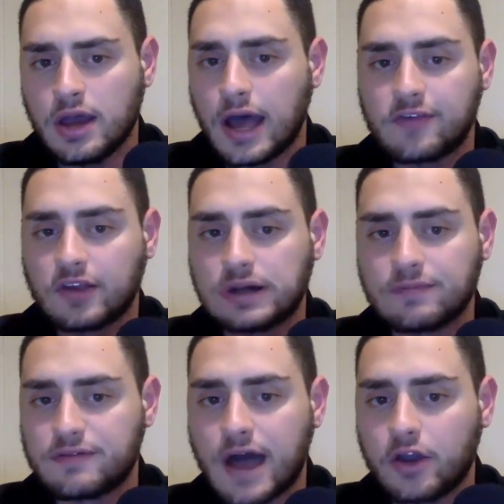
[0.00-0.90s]
I still love
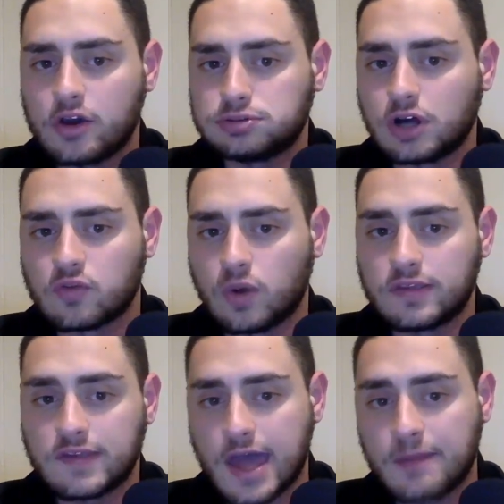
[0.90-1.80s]
the value at plus
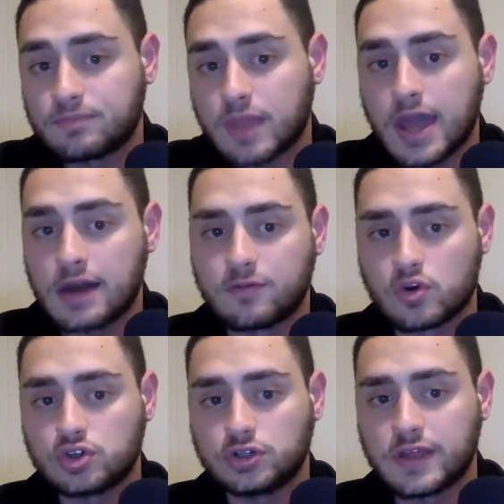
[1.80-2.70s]
110, and
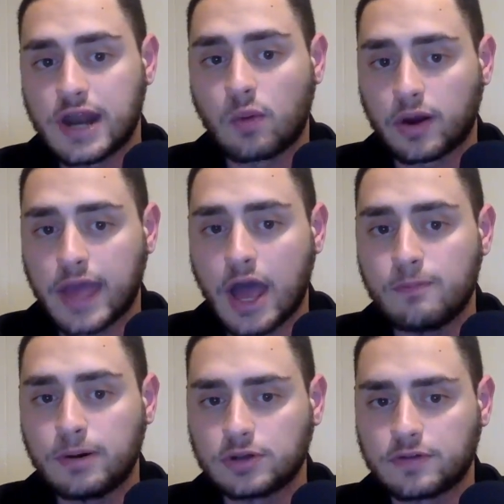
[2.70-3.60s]
unfortunately, it did not work out.
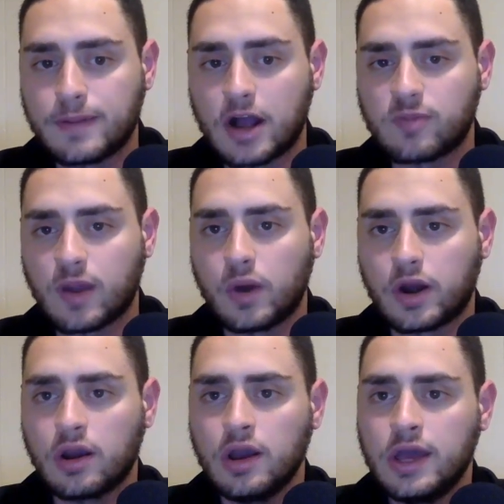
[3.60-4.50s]
But look for a bounce back
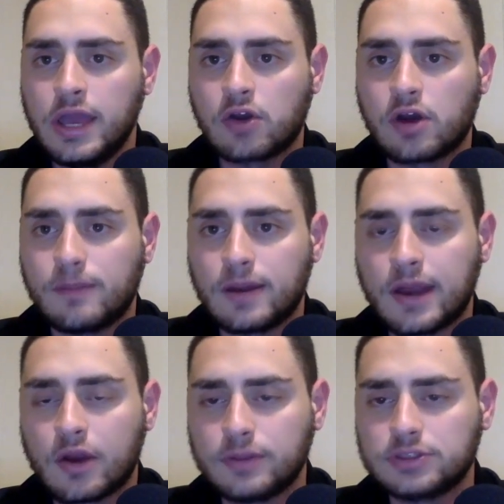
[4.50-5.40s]
winner here on Monday.
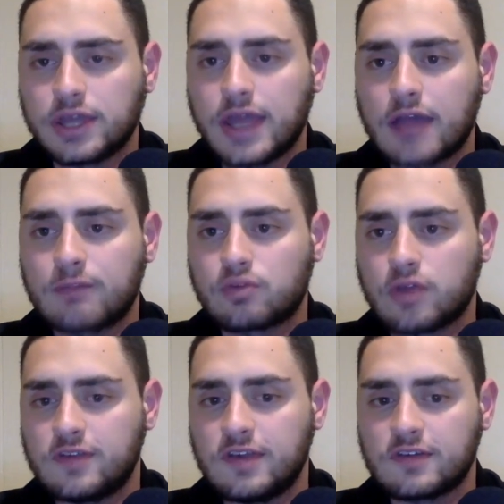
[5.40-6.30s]
We're looking at
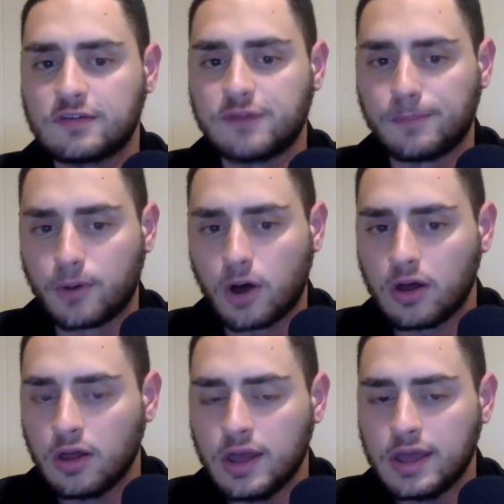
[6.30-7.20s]
preseason
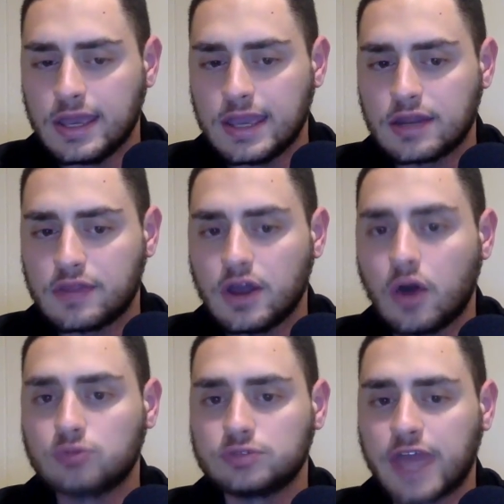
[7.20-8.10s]
football in the
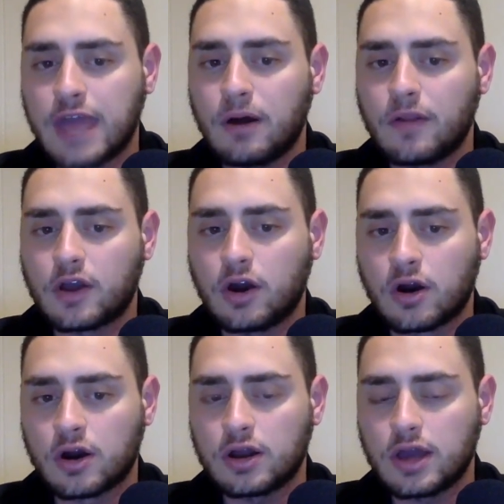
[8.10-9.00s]
only game on the
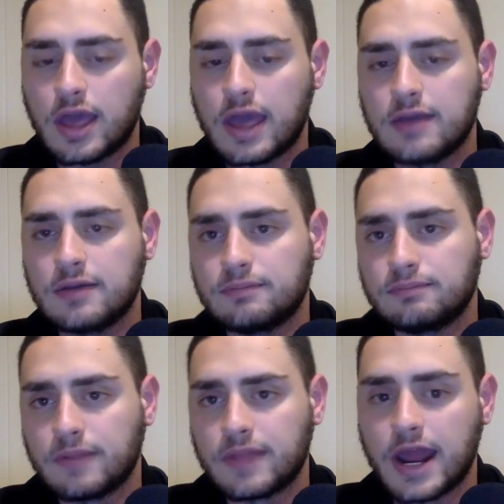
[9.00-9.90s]
card, a
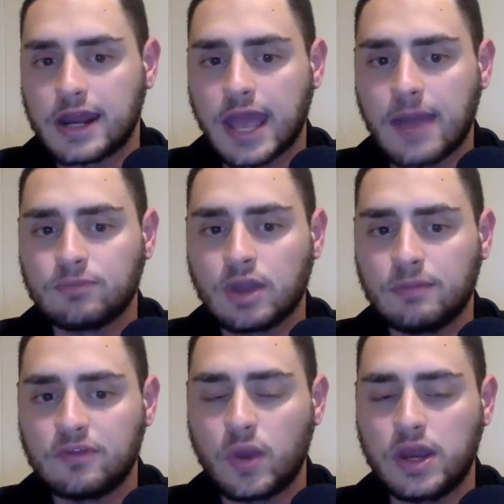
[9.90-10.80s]
Monday night game
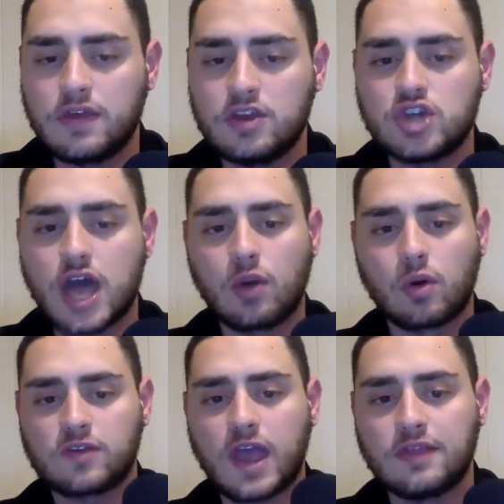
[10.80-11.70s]
between the
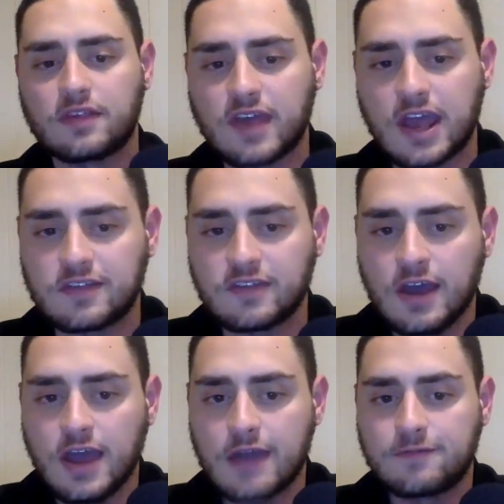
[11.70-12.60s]
Jaguars and the Saints.
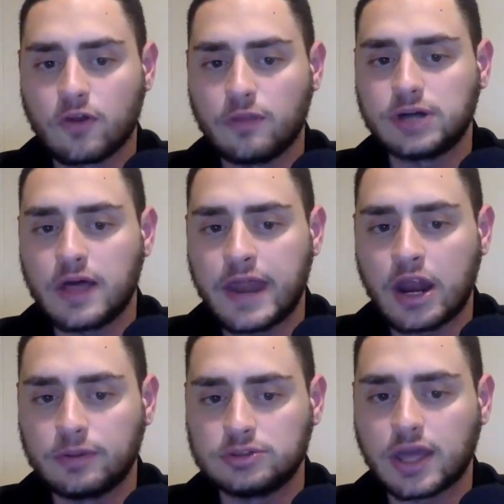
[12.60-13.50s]
And for the play today,
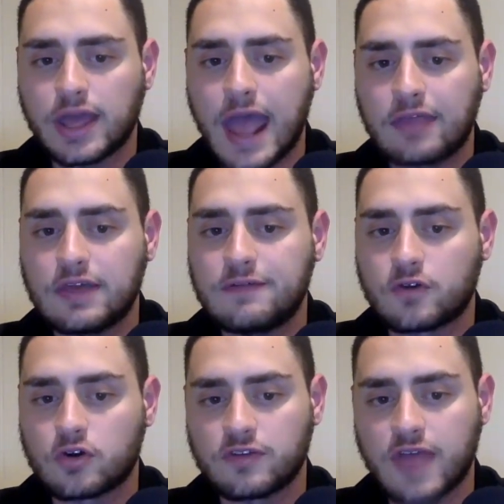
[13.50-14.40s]
we'll be looking at the
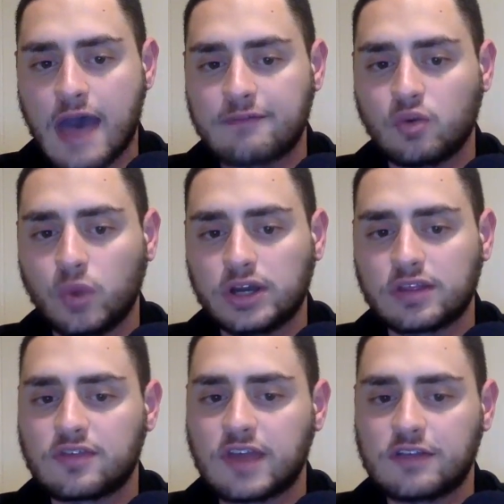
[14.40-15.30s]
first half, and we like
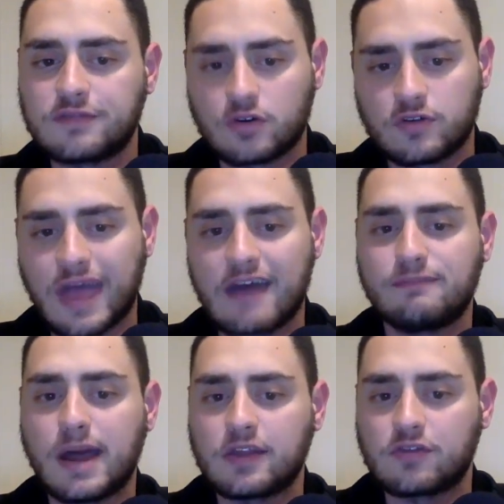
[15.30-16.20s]
the Saints first half
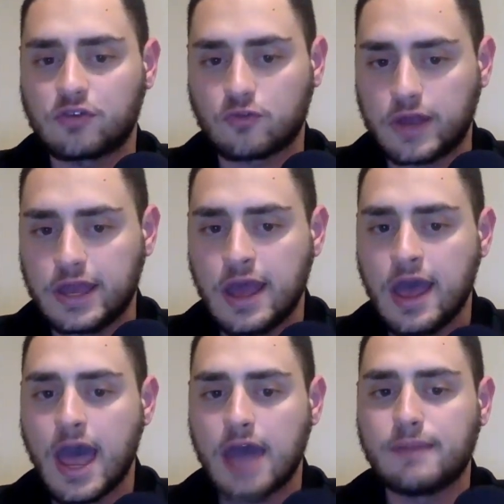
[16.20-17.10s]
minus three
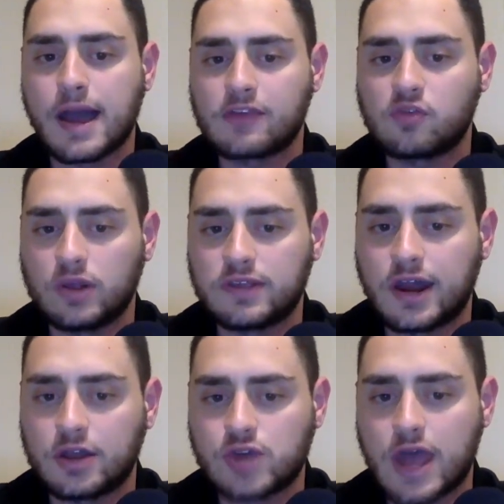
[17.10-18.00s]
at minus 110
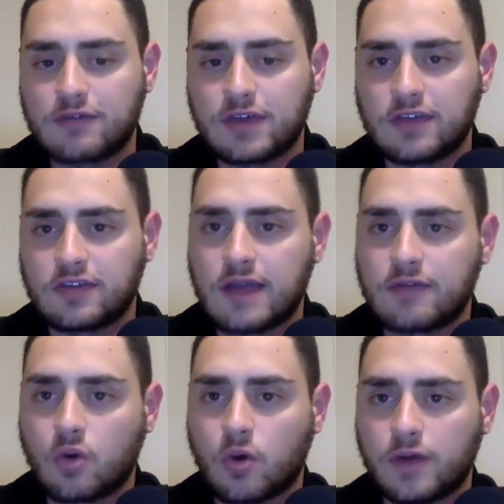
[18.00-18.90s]
on DraftKings, time
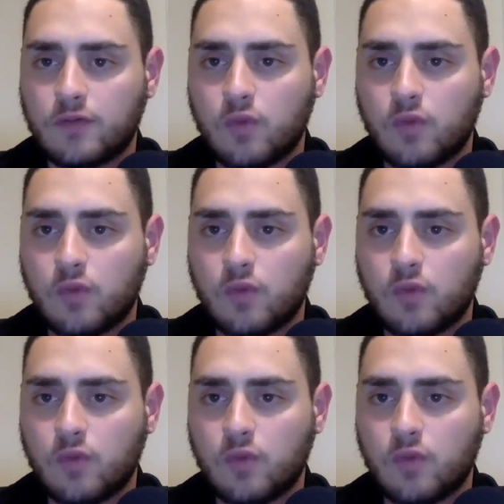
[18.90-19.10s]
recording of